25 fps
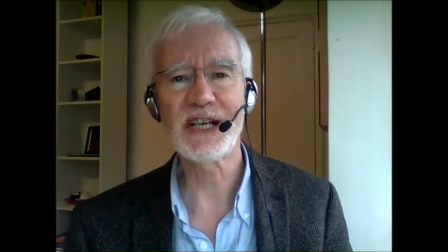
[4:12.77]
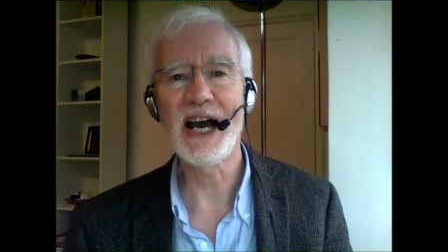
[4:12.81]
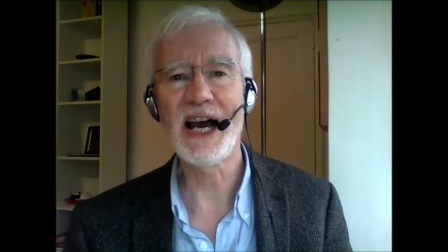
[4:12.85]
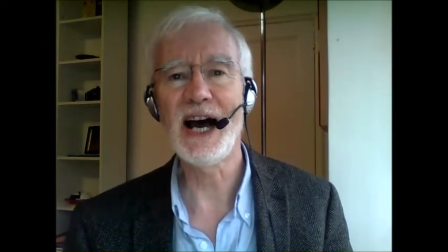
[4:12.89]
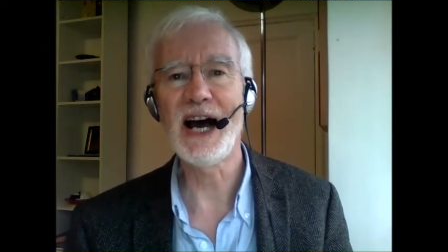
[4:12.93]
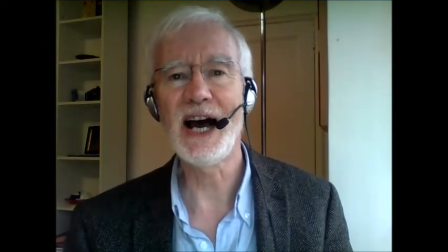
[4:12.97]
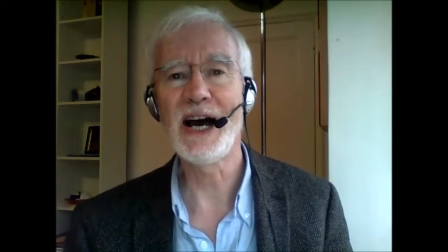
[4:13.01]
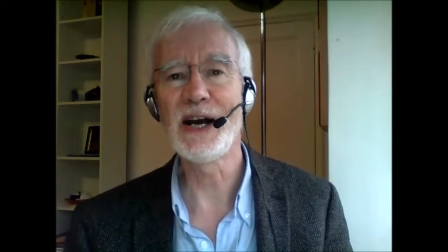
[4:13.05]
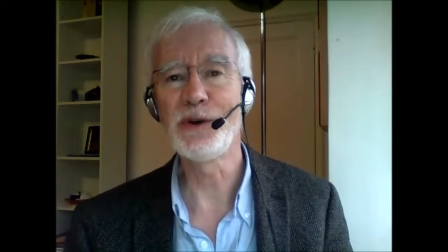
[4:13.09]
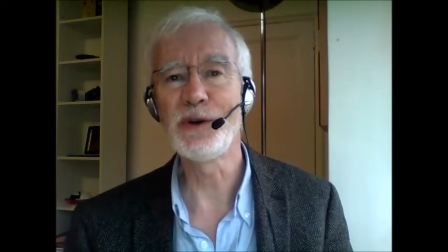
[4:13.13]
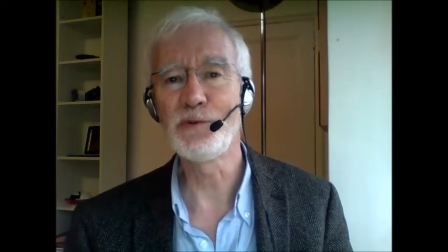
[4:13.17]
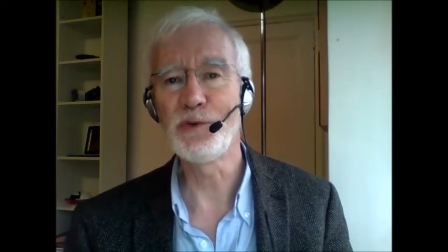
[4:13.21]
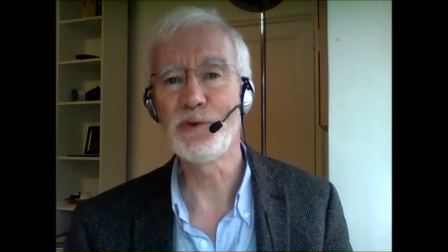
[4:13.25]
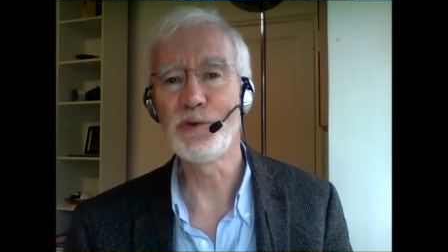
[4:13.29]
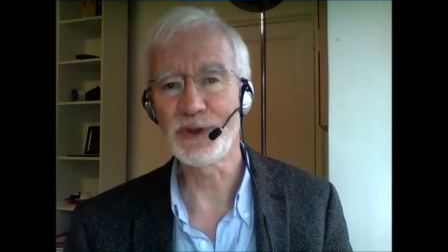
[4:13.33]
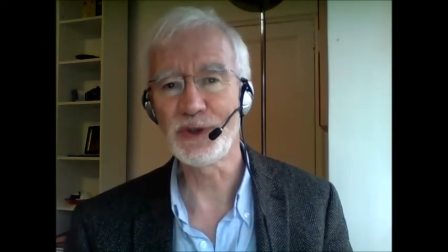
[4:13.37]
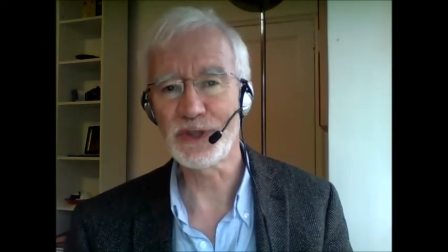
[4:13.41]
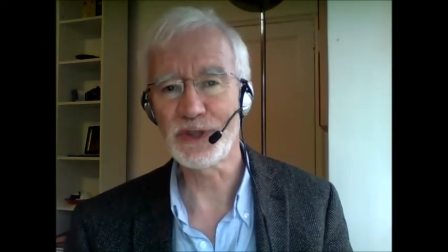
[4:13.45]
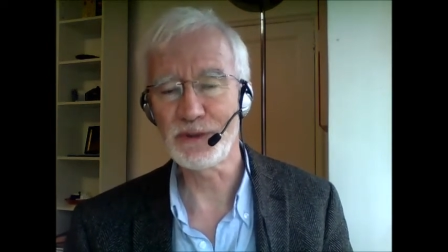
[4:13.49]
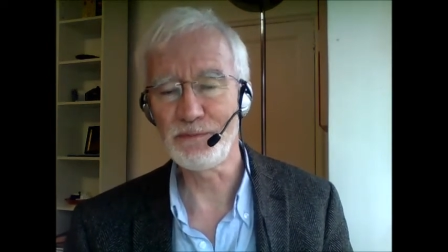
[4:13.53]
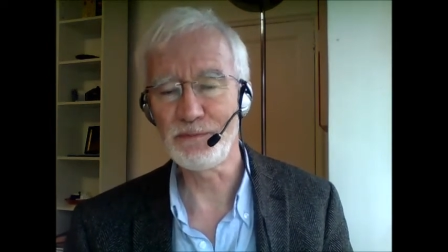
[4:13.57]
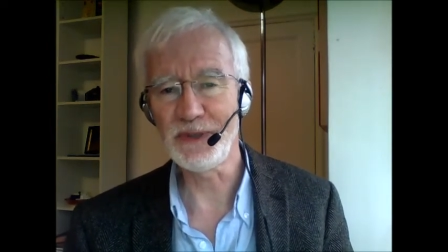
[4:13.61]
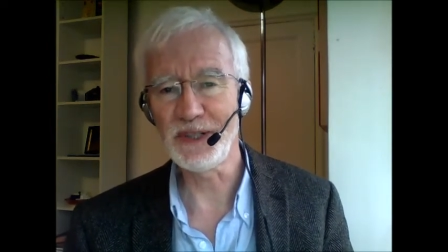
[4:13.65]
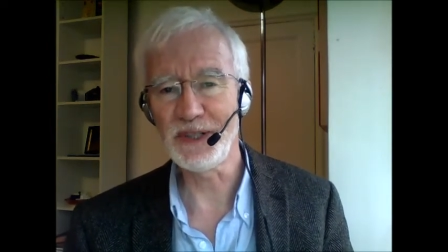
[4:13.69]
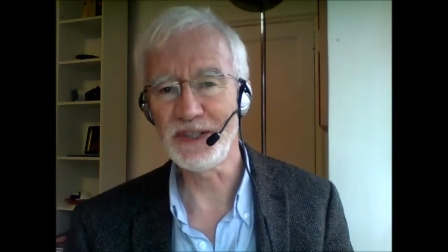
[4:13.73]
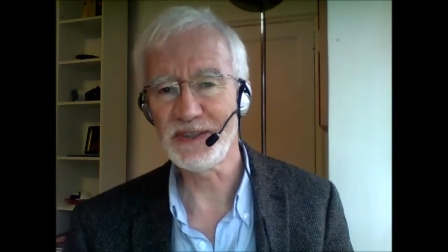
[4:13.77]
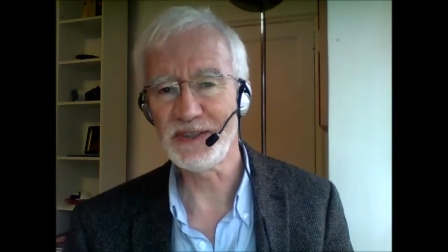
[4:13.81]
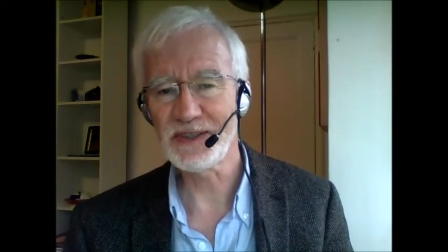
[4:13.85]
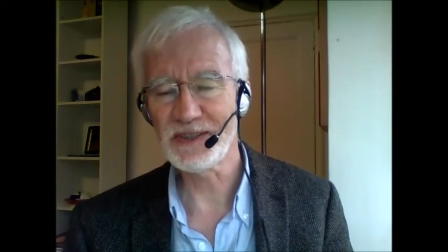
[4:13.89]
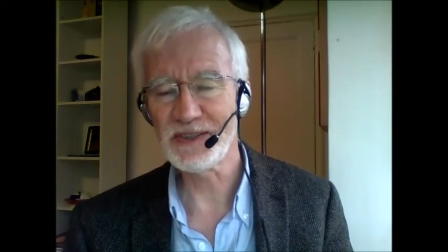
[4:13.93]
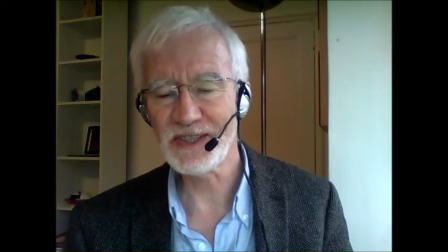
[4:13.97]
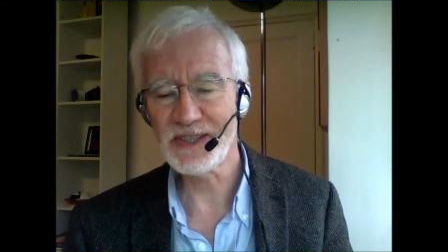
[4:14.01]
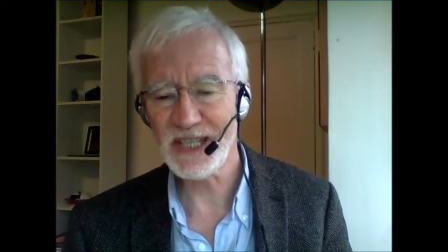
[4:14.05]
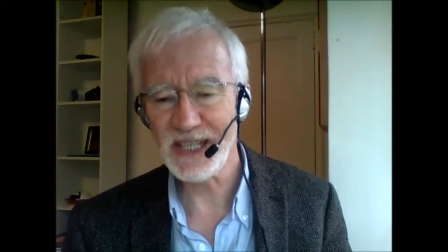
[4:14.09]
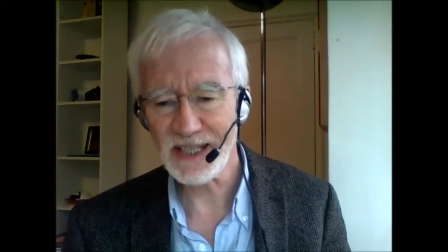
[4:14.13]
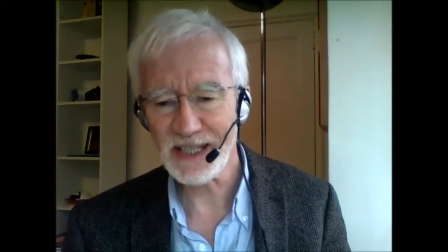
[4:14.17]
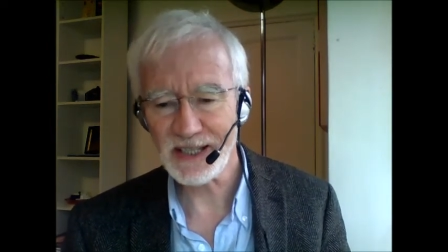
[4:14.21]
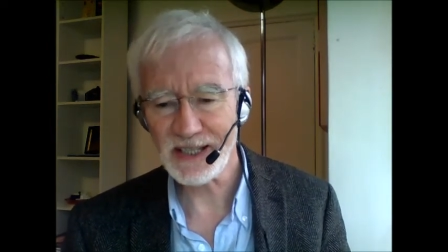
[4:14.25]
I want to be
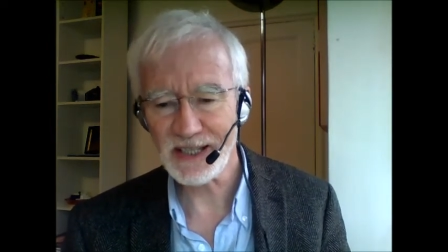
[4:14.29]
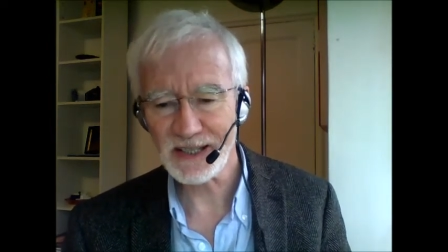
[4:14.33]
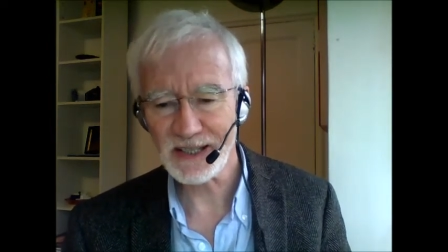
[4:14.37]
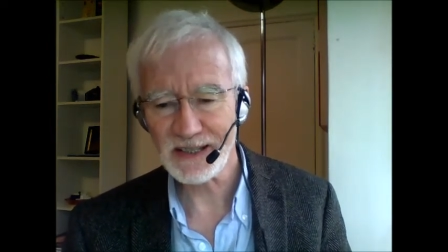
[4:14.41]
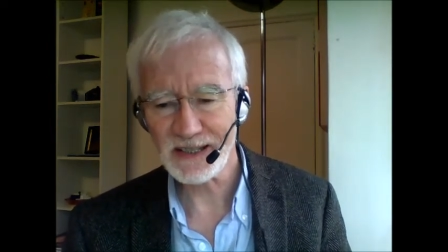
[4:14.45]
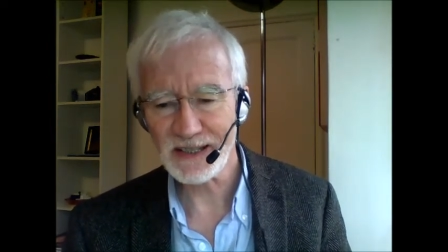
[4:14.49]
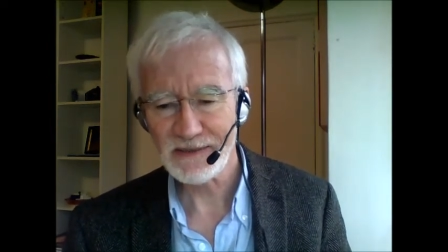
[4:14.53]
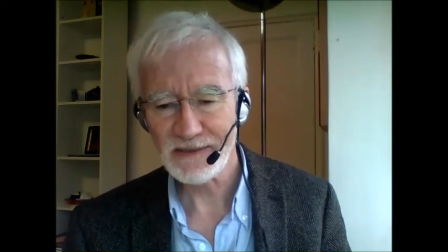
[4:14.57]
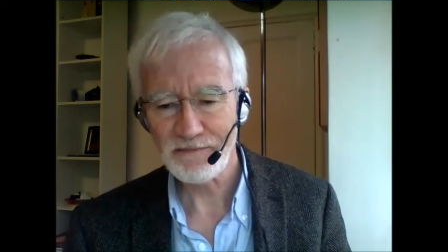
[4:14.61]
sick,"